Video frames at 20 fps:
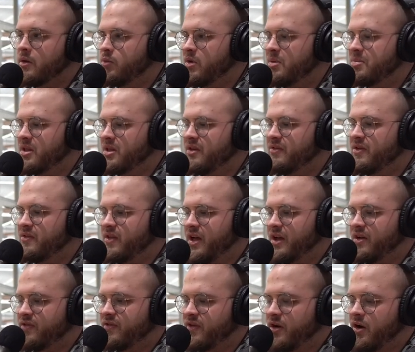We believe if
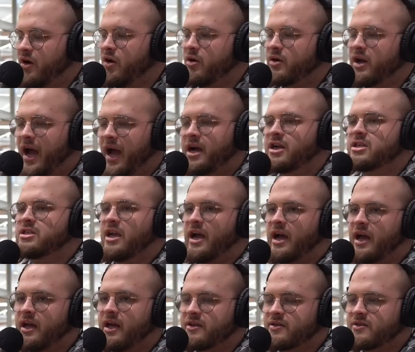like Fir'aun actually
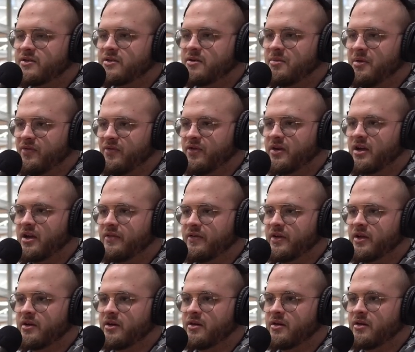asks to be
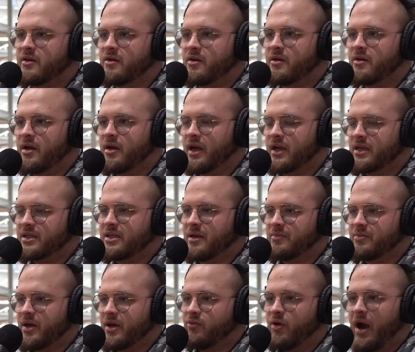forgiven,
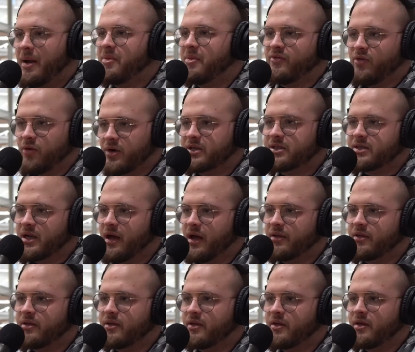except like right before his
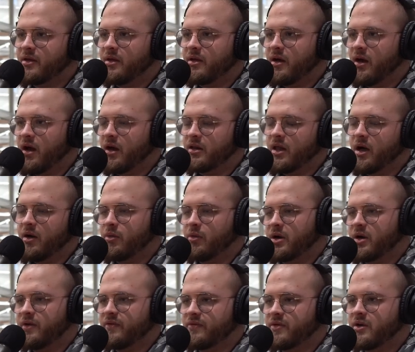death, Allah
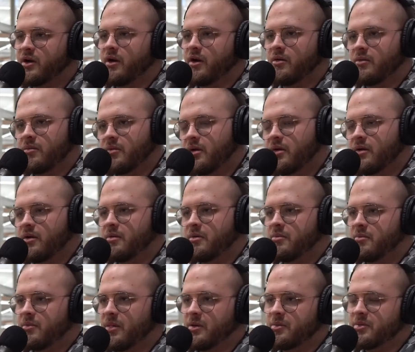would have, you know,
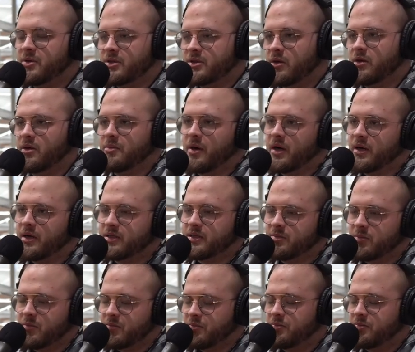bestowed upon his.